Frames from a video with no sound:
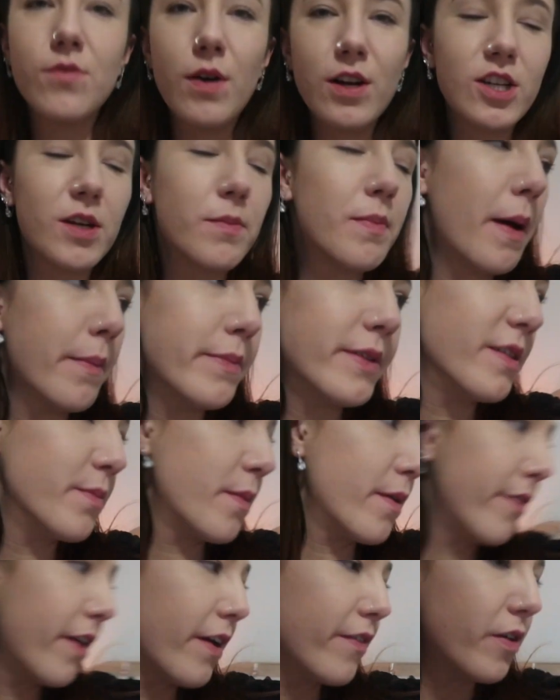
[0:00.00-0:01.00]
Actually, Pepsi's
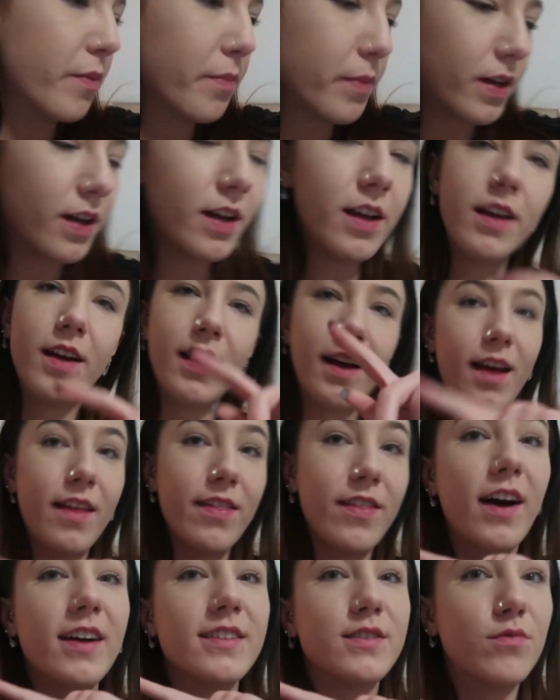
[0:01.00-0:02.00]
my favourite, but
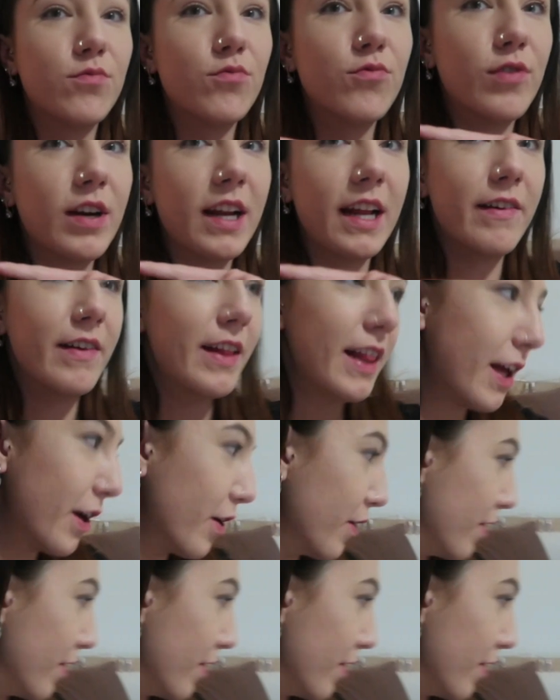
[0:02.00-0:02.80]
that's really, really